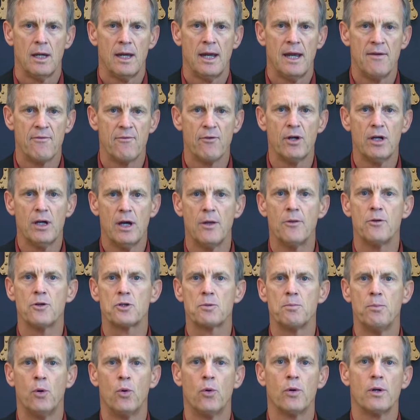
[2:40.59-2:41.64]
Every other
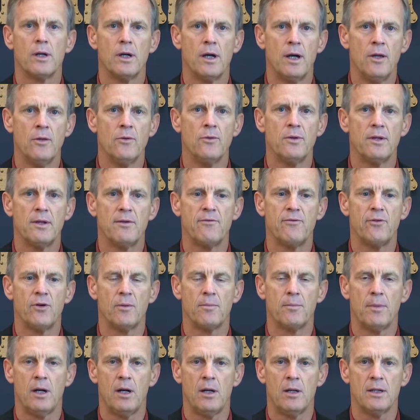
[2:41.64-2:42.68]
sport other than
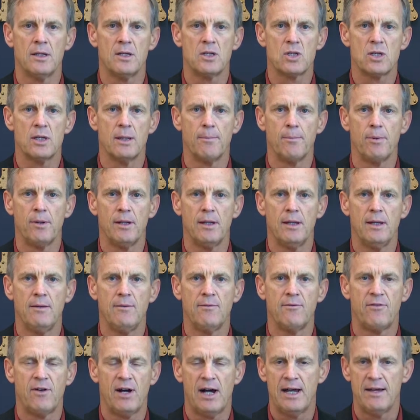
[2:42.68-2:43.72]
football is simply
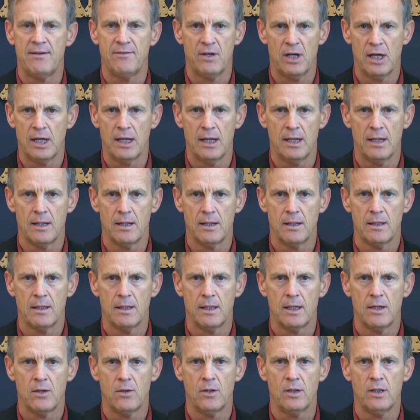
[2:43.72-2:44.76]
5A.
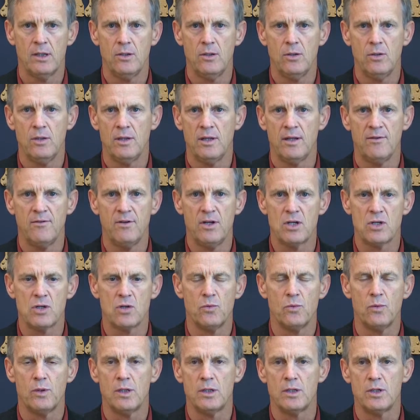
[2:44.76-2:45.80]
They only do the
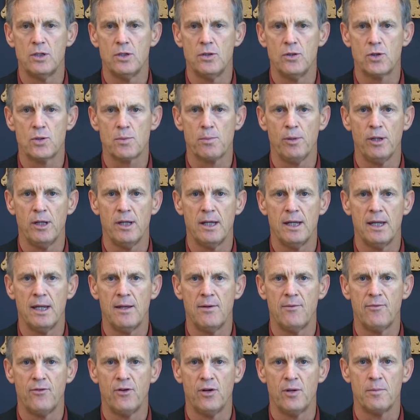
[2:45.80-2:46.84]
Division 1-2 split
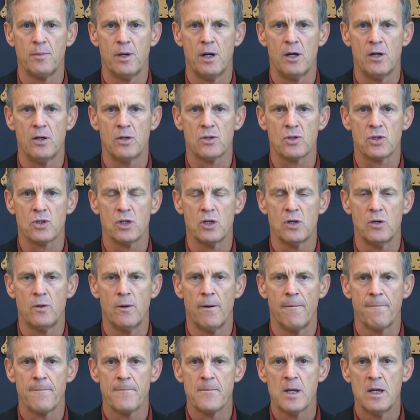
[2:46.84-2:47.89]
in football,
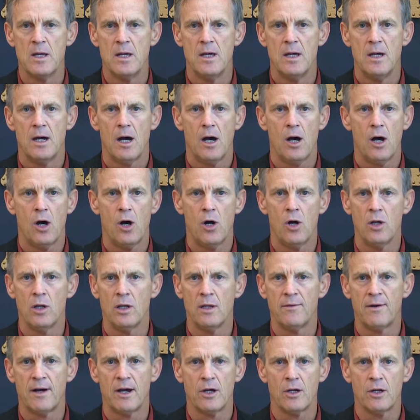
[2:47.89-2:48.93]
so
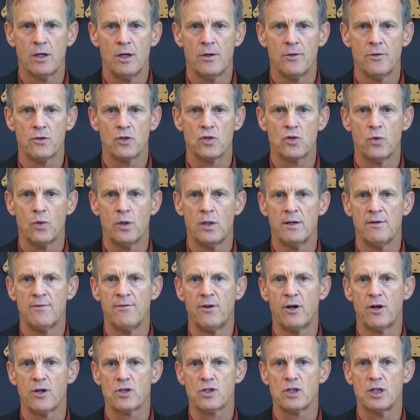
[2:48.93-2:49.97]
all of our other 12
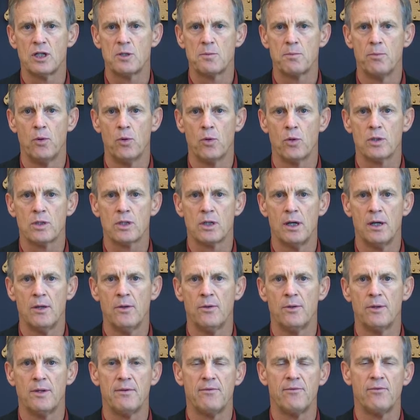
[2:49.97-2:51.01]
varsity sports
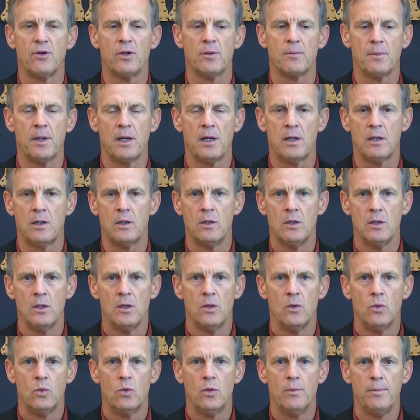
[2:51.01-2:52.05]
other than football
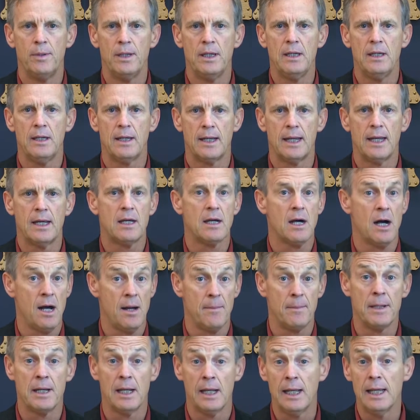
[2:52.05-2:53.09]
will be in a
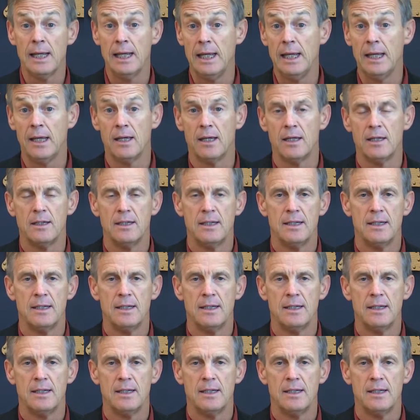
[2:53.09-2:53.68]
common league.